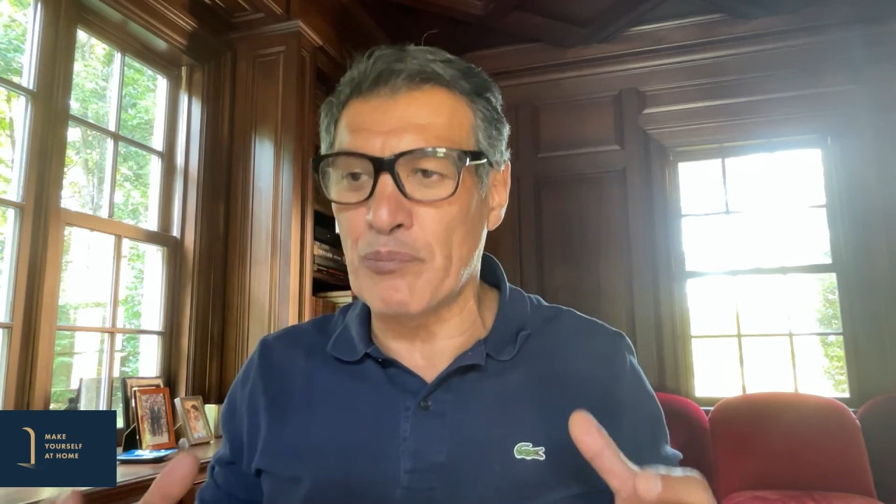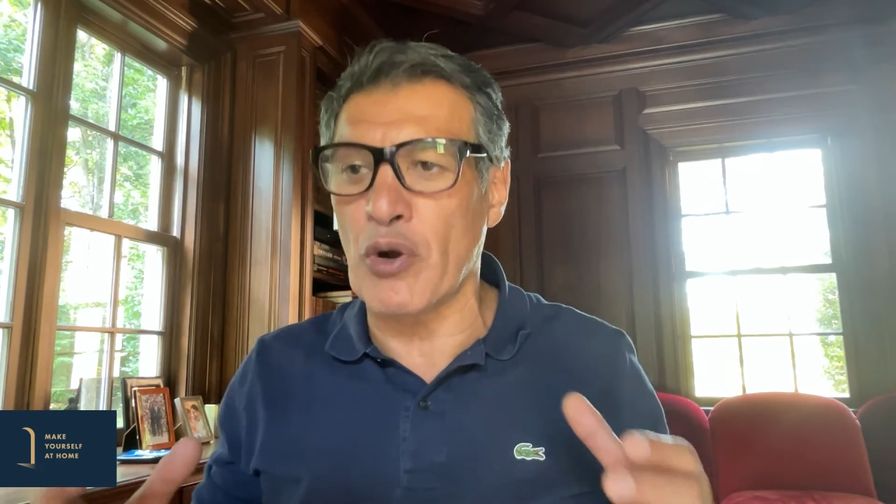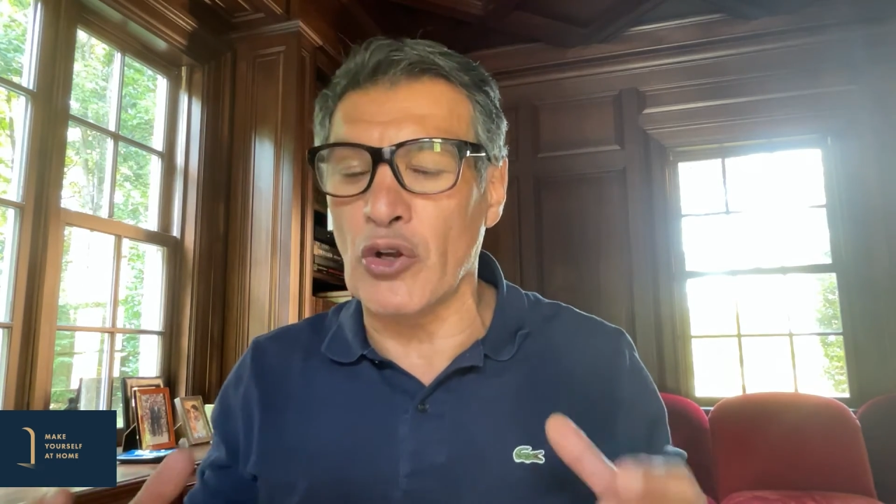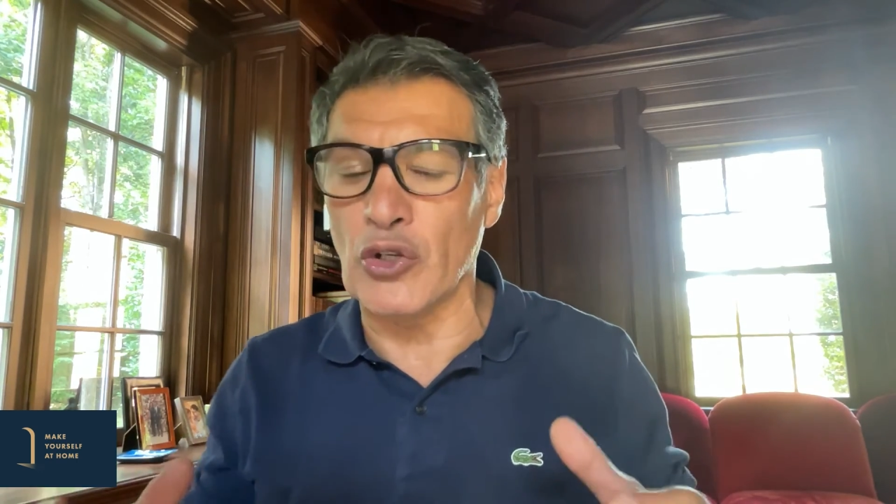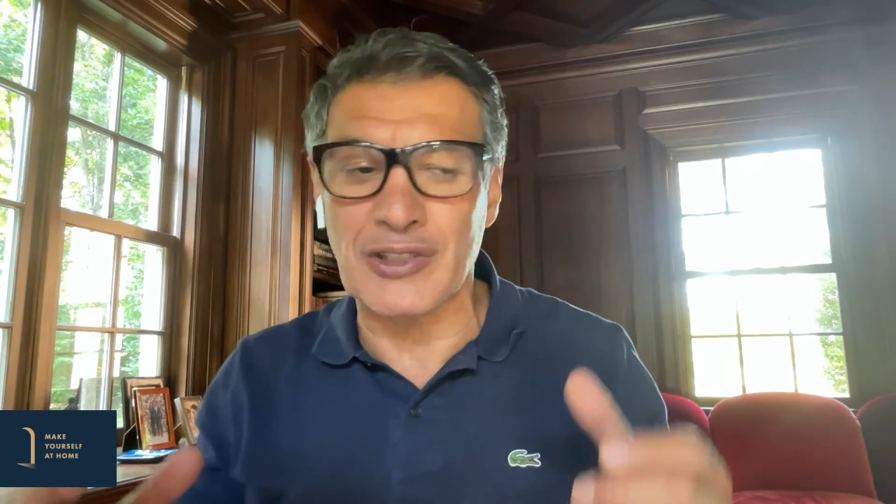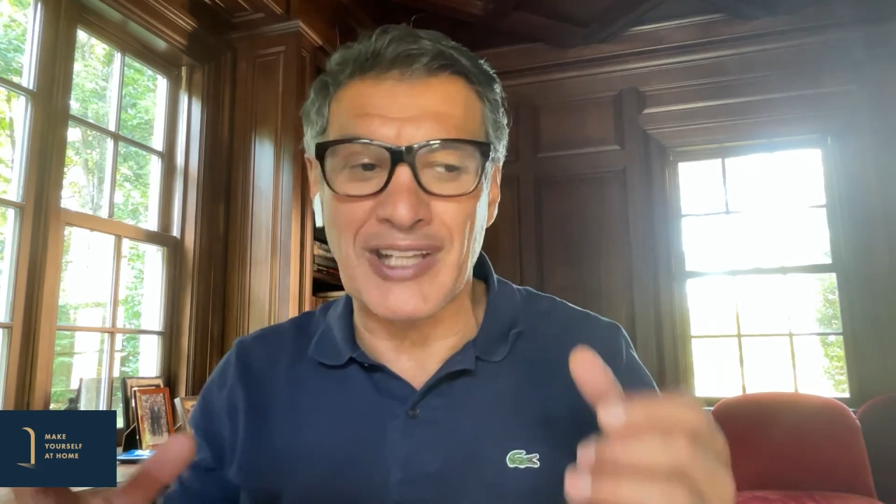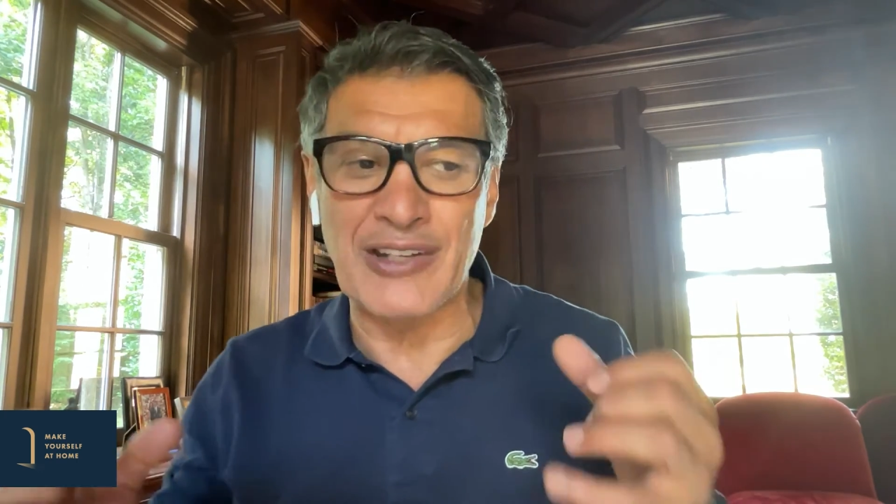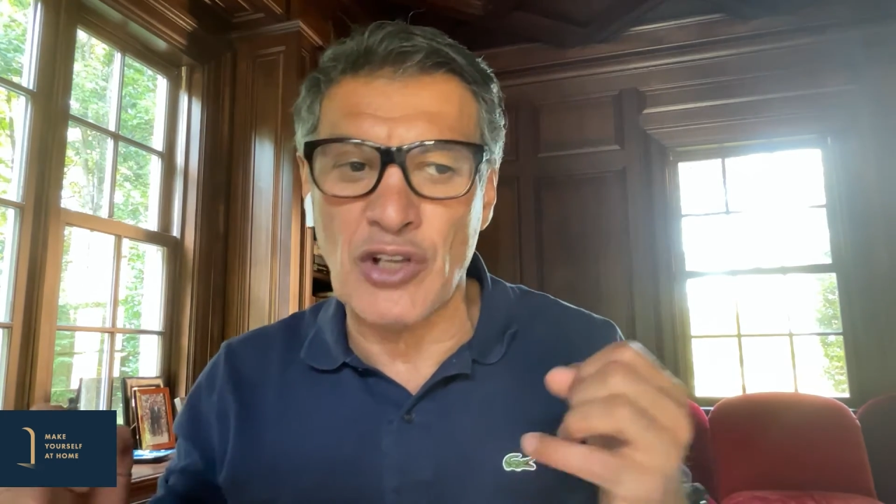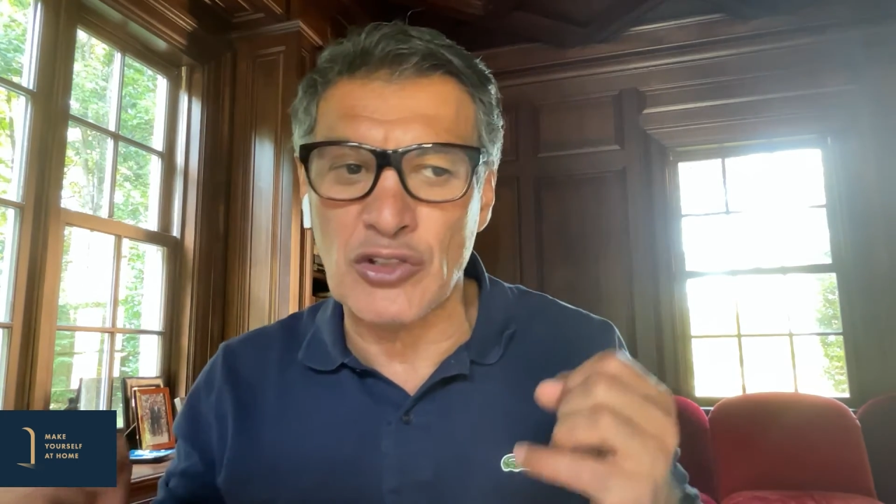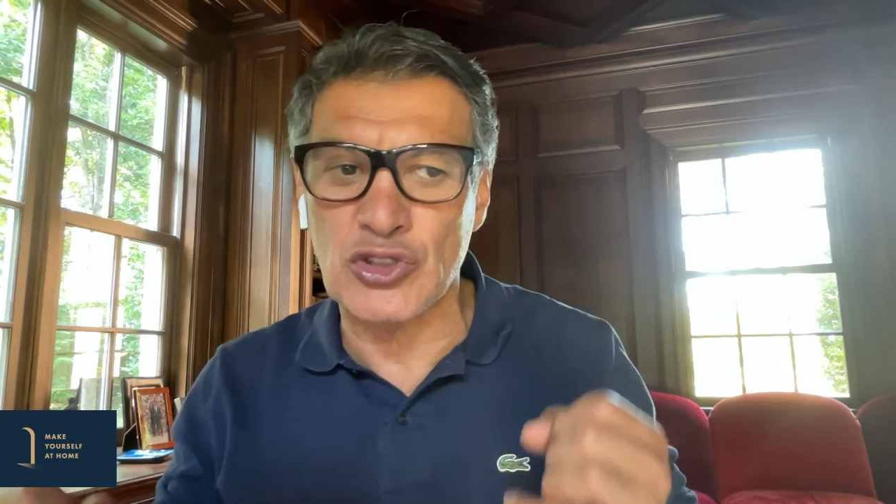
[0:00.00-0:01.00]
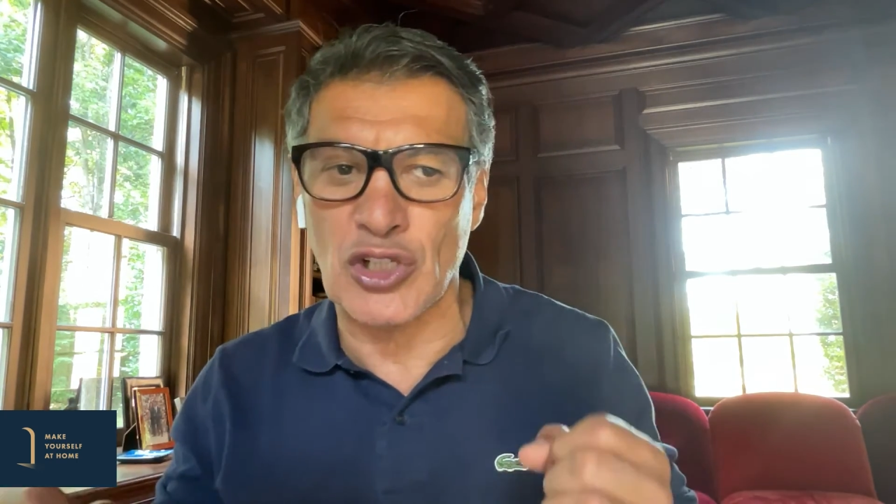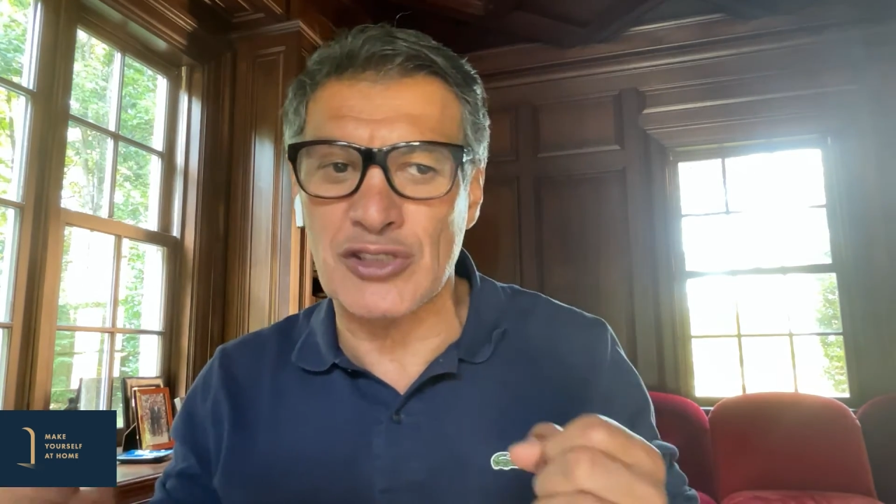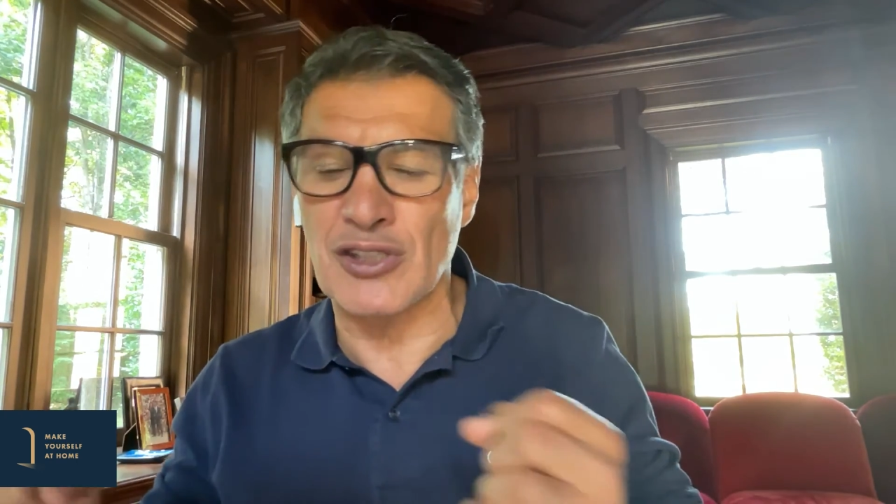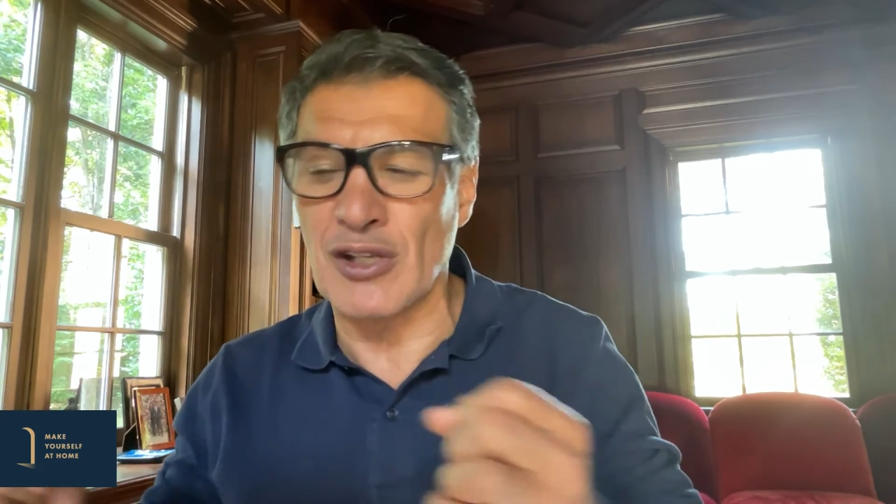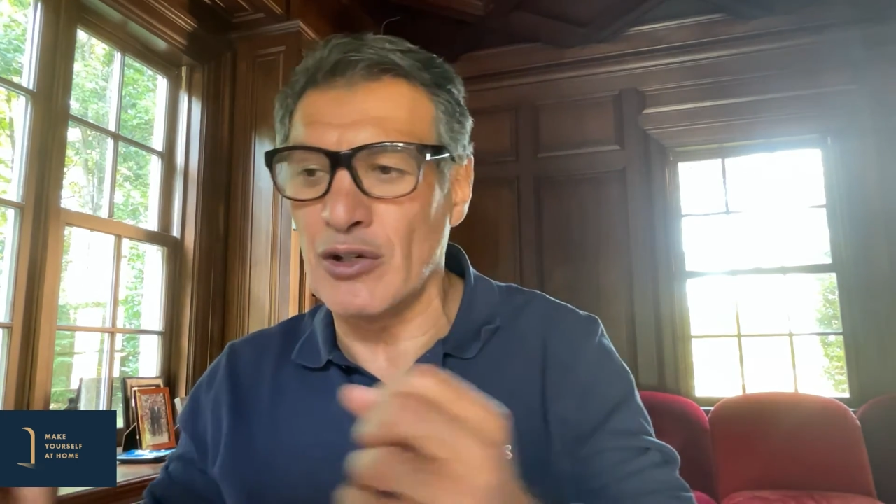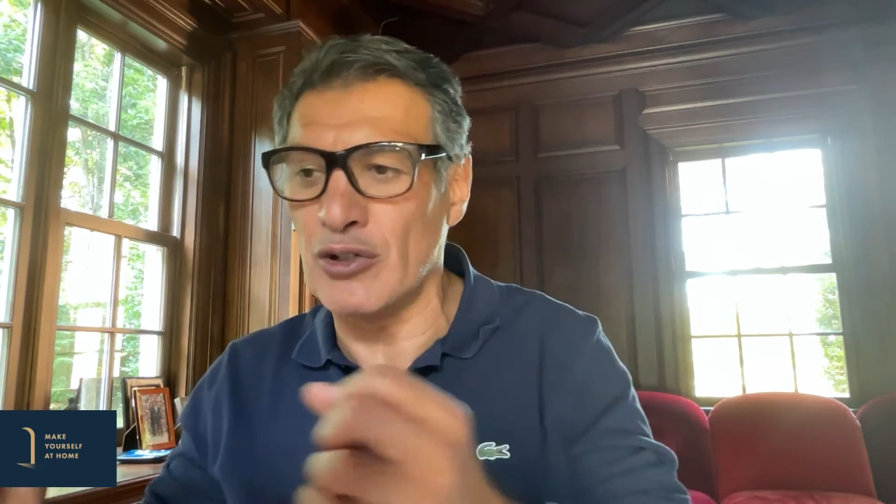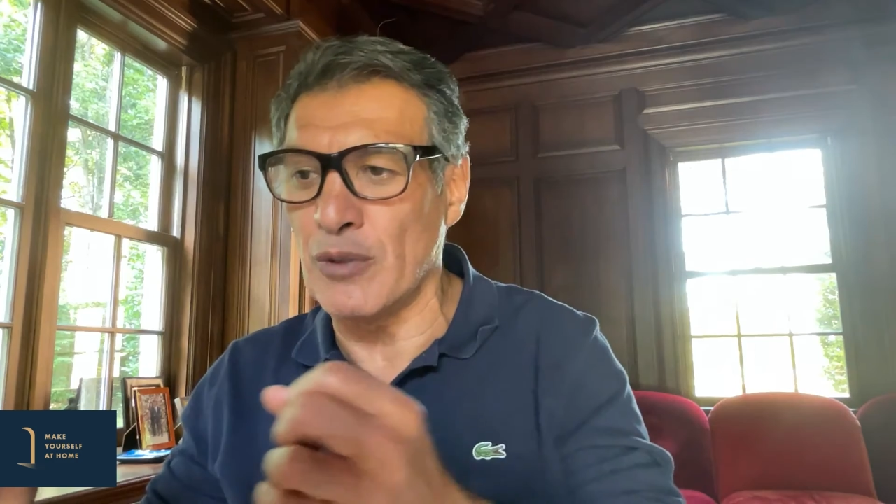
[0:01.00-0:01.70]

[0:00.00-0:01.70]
product, and not just